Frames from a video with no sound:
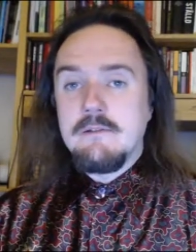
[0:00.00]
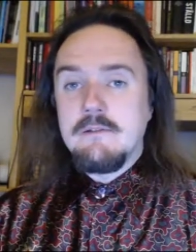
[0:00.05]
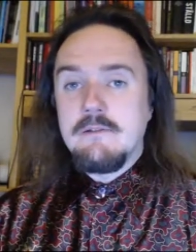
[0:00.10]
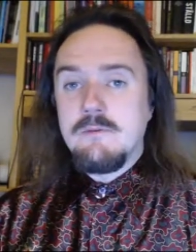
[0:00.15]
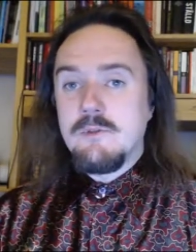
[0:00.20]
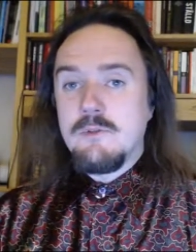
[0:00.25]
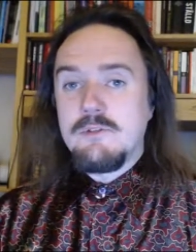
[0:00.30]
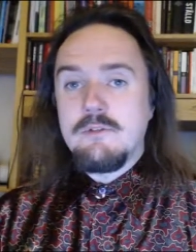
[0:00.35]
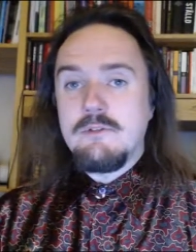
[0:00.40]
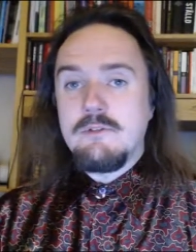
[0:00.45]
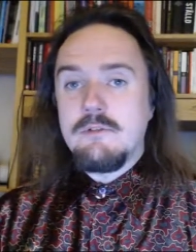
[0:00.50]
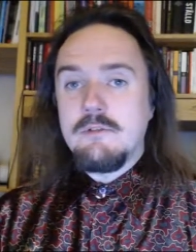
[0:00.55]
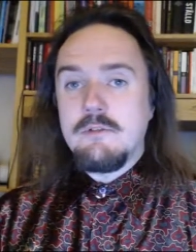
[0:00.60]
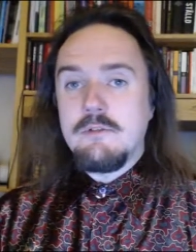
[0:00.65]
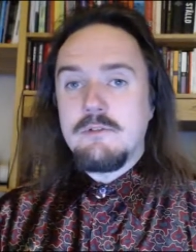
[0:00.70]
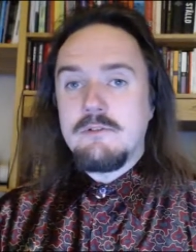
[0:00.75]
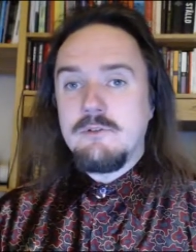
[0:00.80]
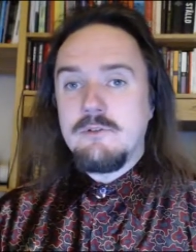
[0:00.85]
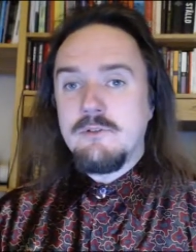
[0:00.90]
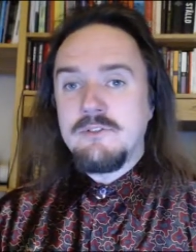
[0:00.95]
what
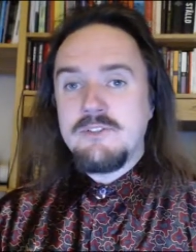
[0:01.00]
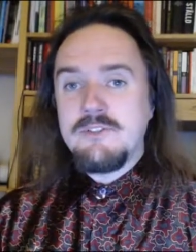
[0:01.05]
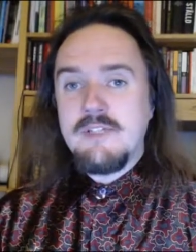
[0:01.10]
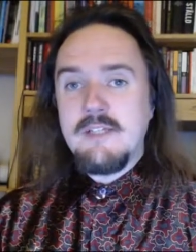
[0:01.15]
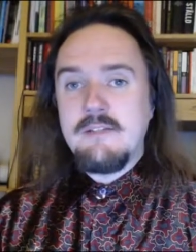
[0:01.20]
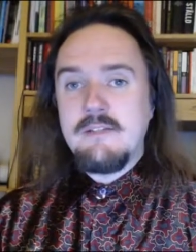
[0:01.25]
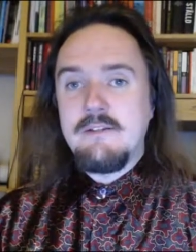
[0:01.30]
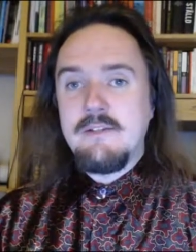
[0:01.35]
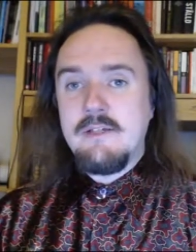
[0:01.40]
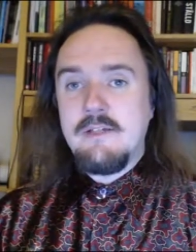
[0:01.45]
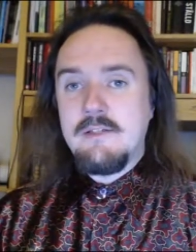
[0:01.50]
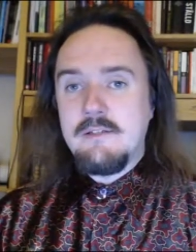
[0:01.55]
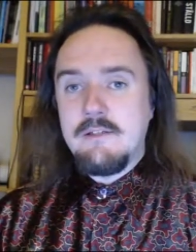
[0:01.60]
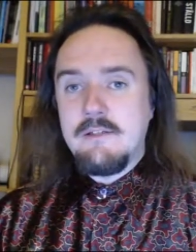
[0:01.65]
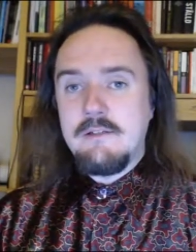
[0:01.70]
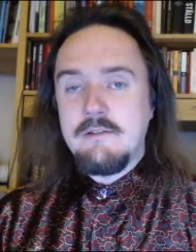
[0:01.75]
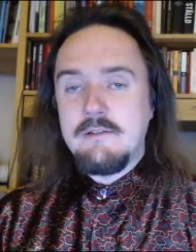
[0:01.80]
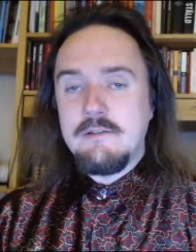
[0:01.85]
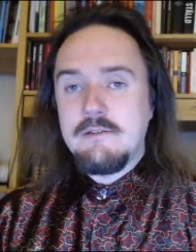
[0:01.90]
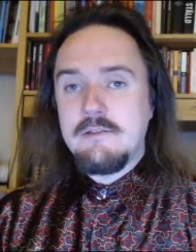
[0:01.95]
consenting
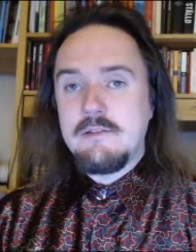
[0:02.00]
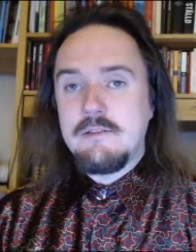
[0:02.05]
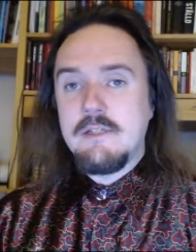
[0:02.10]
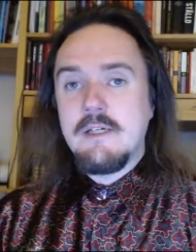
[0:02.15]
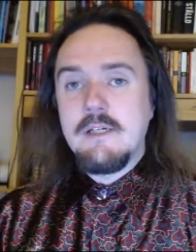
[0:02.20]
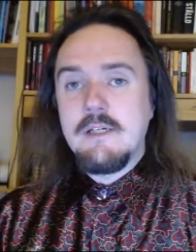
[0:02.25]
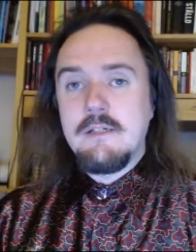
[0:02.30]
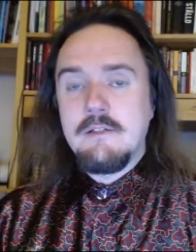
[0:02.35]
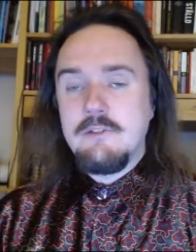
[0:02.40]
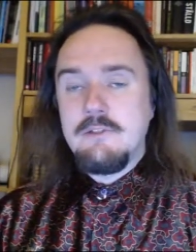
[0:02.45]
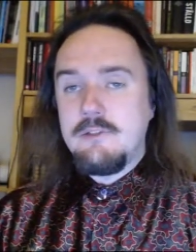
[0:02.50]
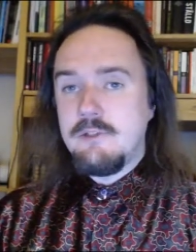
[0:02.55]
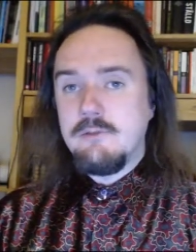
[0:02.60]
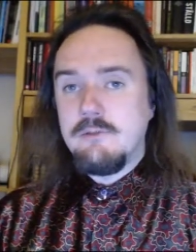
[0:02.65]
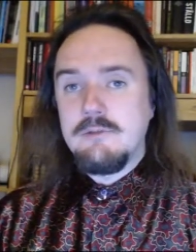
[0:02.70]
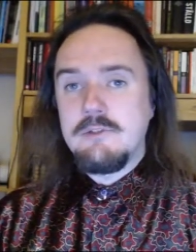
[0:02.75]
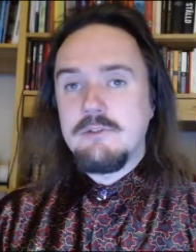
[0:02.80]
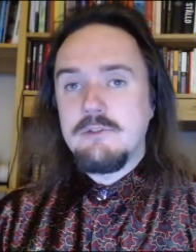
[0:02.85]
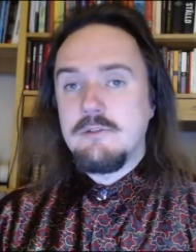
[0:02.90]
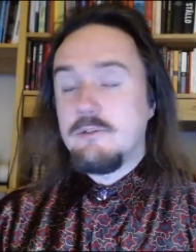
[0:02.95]
adults
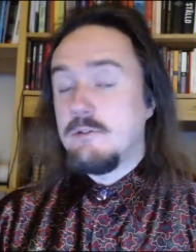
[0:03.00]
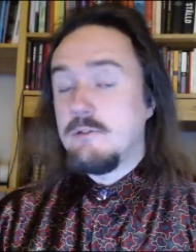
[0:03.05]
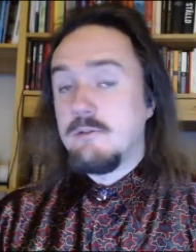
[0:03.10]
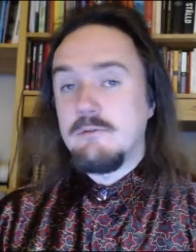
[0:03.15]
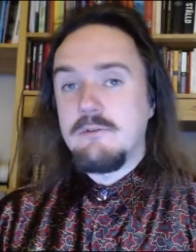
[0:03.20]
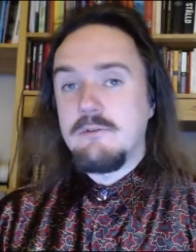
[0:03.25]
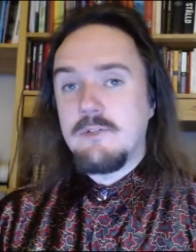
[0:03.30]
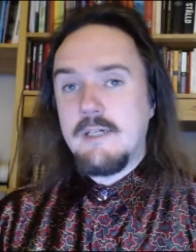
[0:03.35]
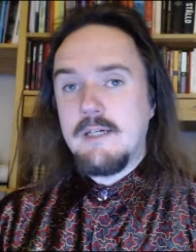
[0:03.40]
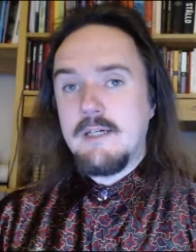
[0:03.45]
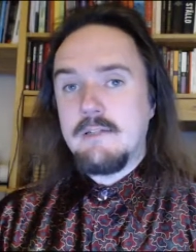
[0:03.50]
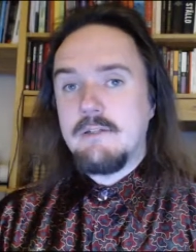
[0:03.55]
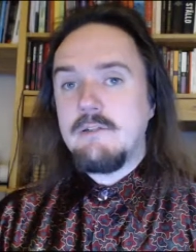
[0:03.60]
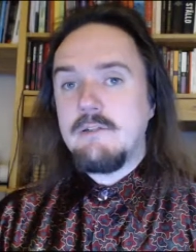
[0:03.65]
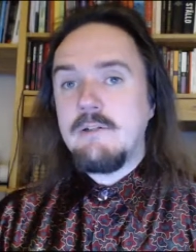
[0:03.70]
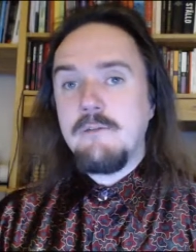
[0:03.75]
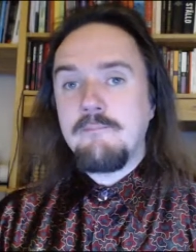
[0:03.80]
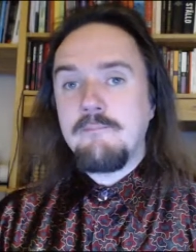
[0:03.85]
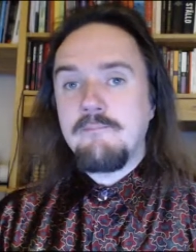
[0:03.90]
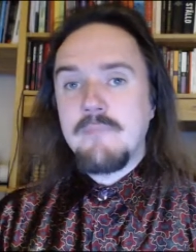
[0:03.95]
choose to do together